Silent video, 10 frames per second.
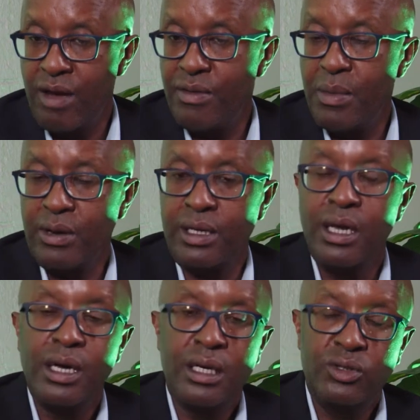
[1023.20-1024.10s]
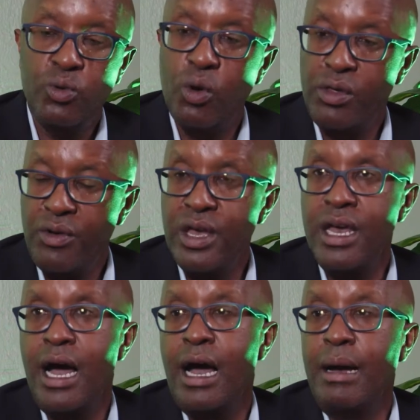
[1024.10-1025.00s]
We have about a 2 or
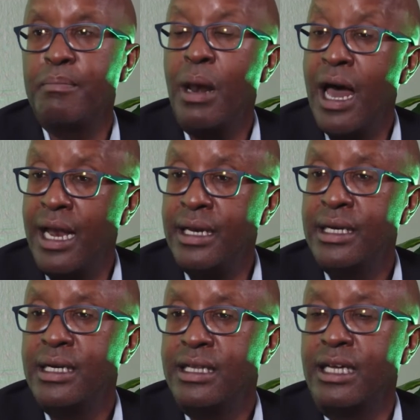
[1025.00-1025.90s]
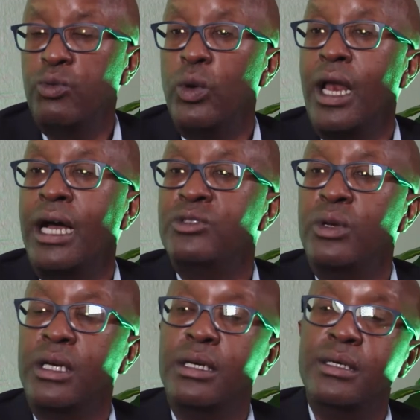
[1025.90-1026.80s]
3 plan that will
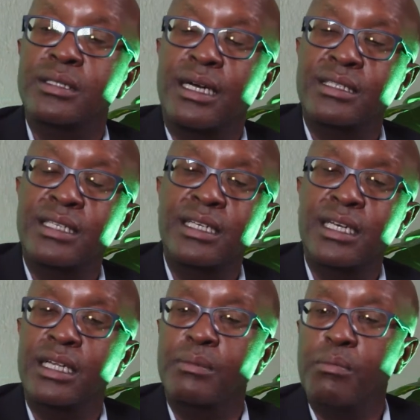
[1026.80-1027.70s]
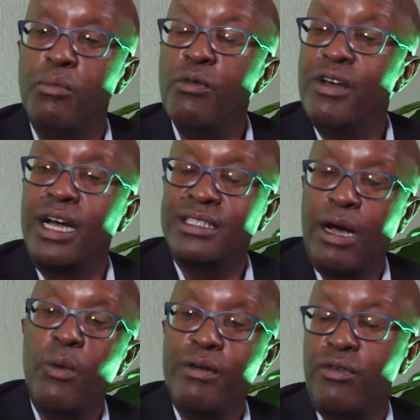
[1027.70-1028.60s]
actually succeed in moving us
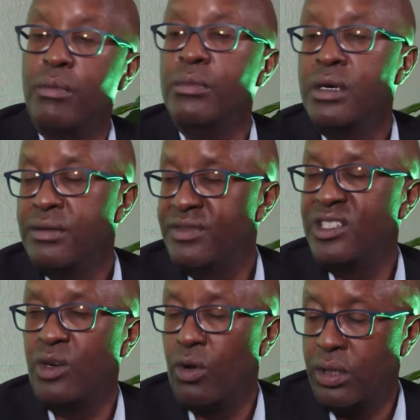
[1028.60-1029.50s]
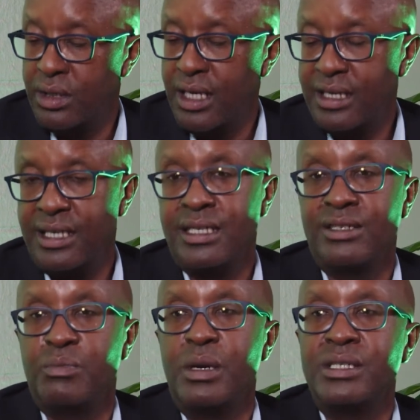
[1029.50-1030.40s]
away from physical data
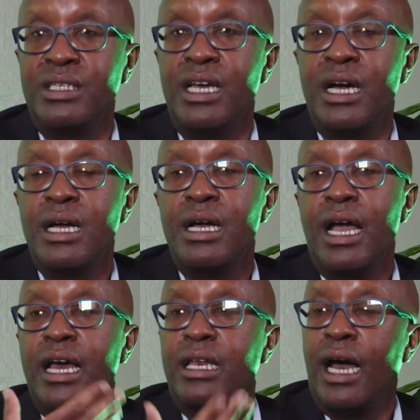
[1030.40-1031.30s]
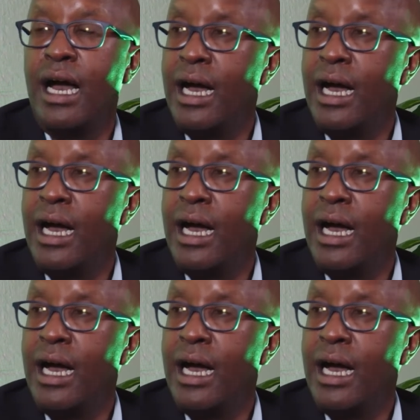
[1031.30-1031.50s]
centers based here and